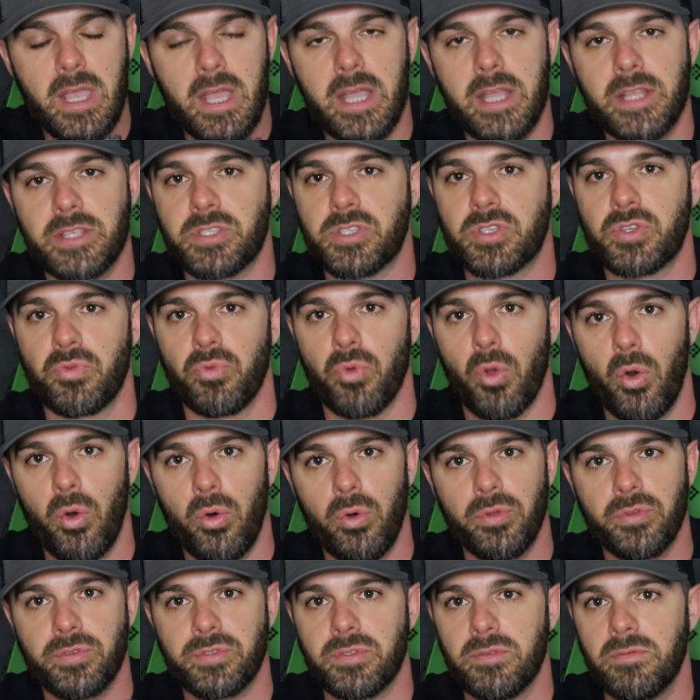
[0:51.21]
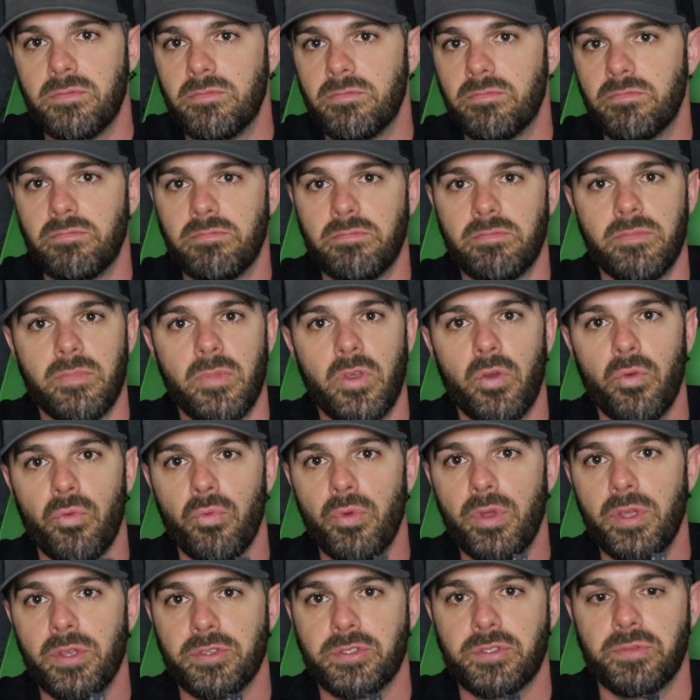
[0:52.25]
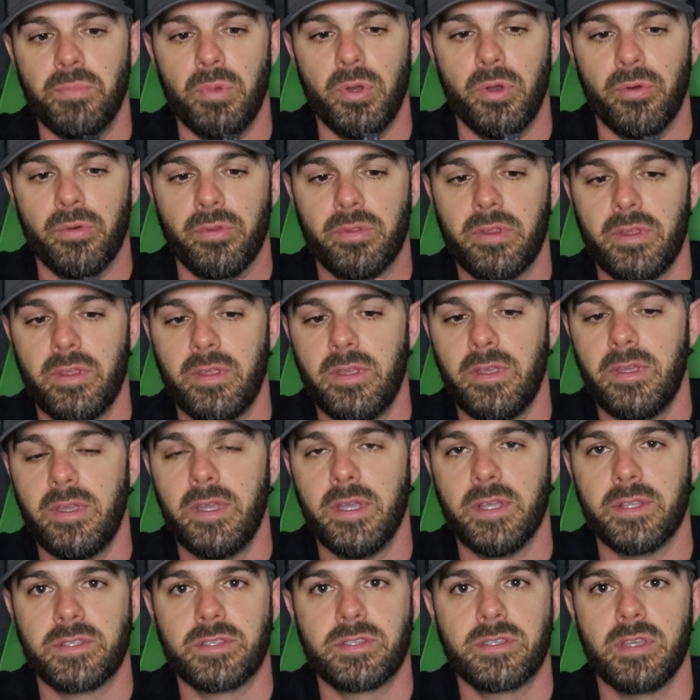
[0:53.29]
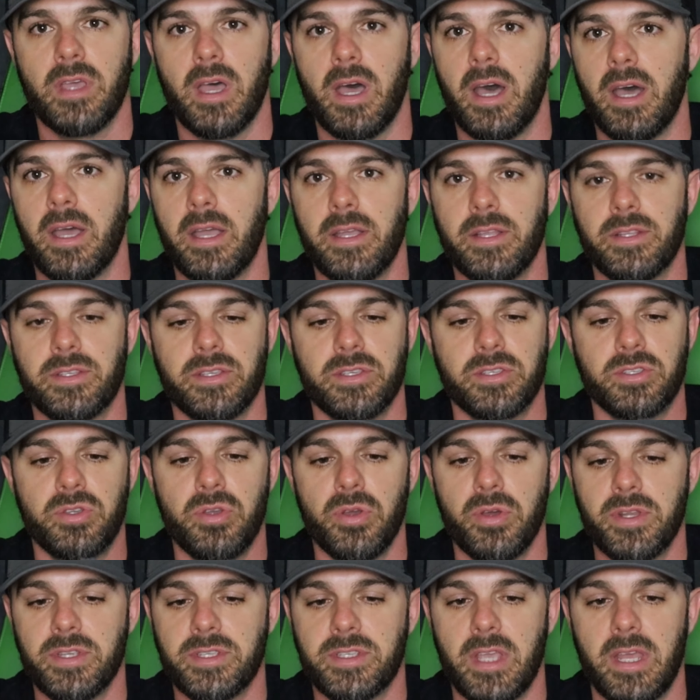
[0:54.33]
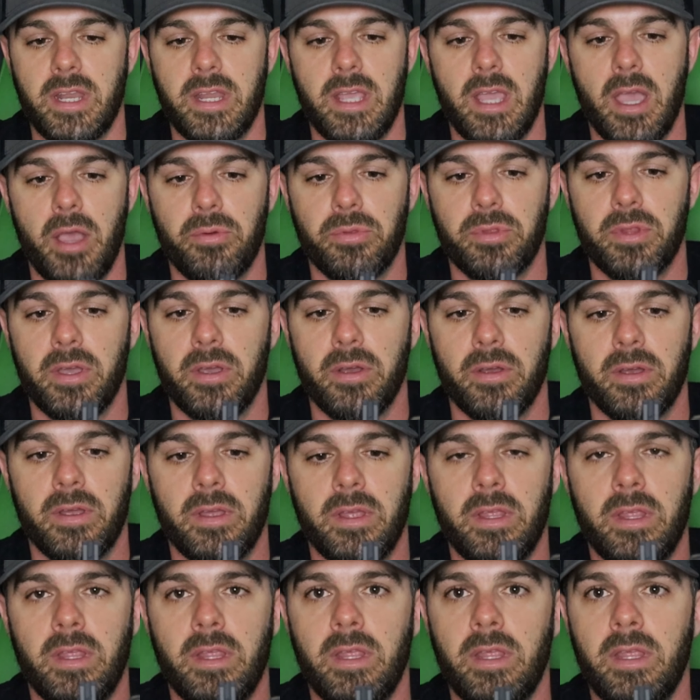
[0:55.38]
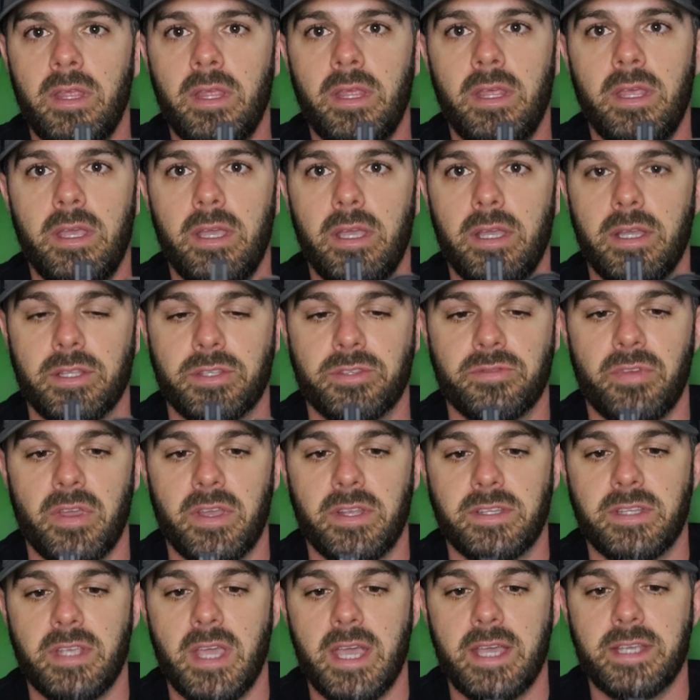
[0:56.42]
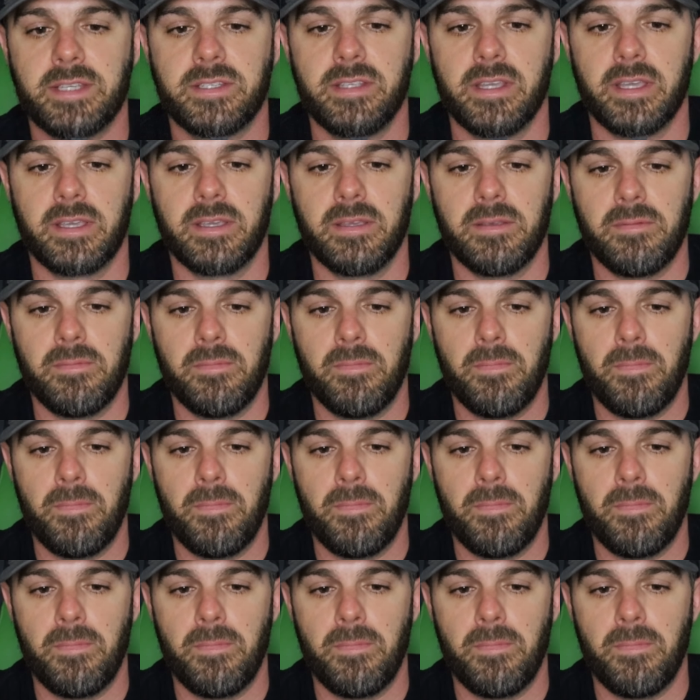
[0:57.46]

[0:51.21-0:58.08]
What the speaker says: It scrolls real smooth. It's as good as any out there. It's fantastic.